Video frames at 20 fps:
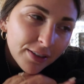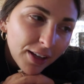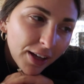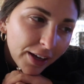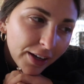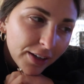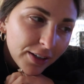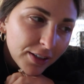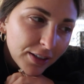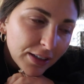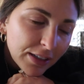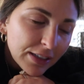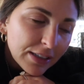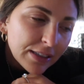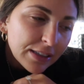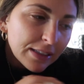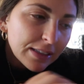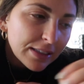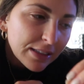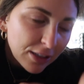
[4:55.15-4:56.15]
Like,
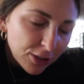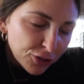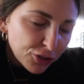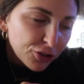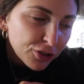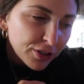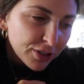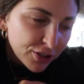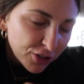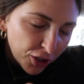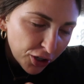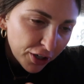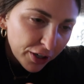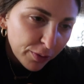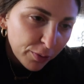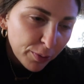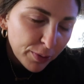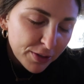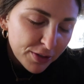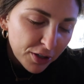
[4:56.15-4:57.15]
literally started
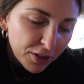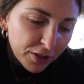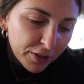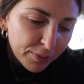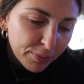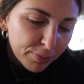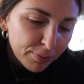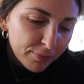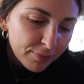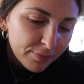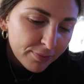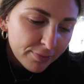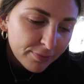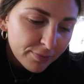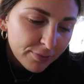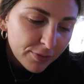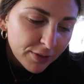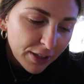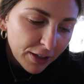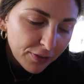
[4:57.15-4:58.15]
it when we
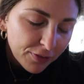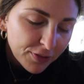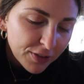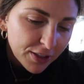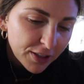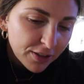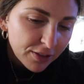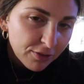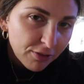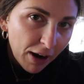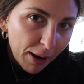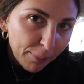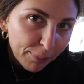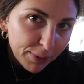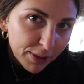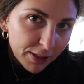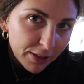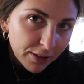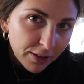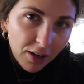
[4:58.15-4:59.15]
started gifting,
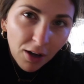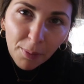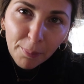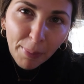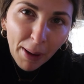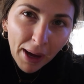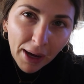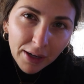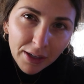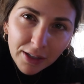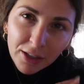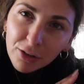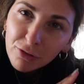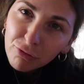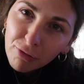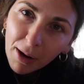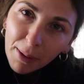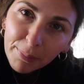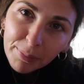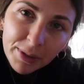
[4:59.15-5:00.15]
wrapping, not packing,
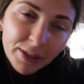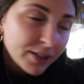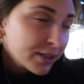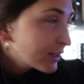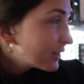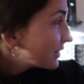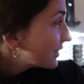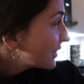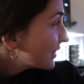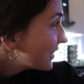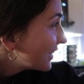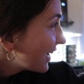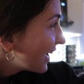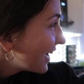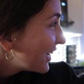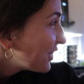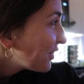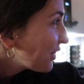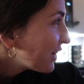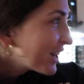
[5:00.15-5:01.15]
wrapping.
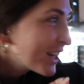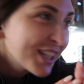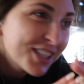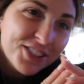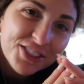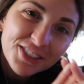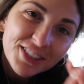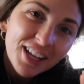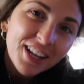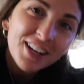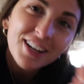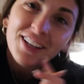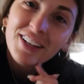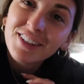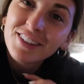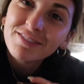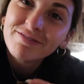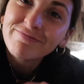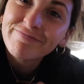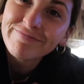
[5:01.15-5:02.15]
I know, and it just
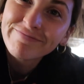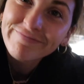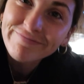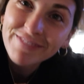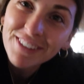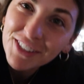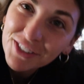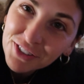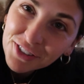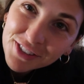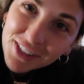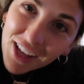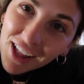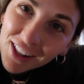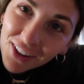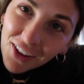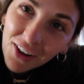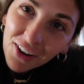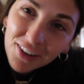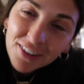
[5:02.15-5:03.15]
ended. It took us
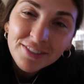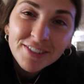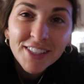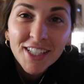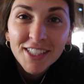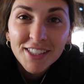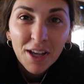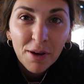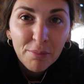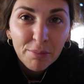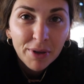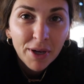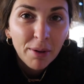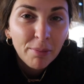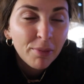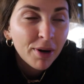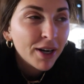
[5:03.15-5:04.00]
that long. It's like 10 p.m.